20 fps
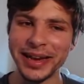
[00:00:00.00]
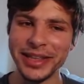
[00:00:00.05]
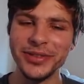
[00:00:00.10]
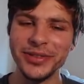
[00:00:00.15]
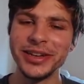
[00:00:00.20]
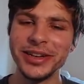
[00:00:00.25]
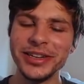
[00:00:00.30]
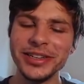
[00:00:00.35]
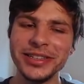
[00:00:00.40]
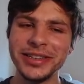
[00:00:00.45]
You
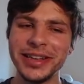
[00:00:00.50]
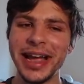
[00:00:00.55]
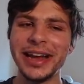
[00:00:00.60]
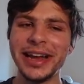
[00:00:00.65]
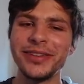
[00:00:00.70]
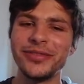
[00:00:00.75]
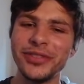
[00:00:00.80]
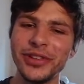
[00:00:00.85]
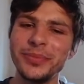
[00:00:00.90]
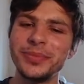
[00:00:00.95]
can just kind
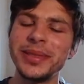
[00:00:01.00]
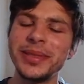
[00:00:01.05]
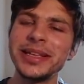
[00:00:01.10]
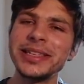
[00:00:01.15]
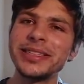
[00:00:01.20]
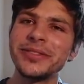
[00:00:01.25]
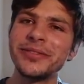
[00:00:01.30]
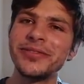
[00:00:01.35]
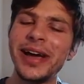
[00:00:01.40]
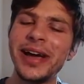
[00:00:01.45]
of loop this
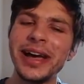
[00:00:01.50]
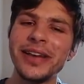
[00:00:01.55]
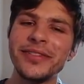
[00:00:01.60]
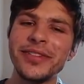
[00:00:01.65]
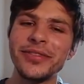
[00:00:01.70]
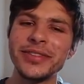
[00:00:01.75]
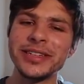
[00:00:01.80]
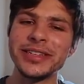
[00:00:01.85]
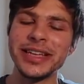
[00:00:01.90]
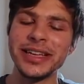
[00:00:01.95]
five
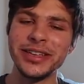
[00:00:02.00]
different.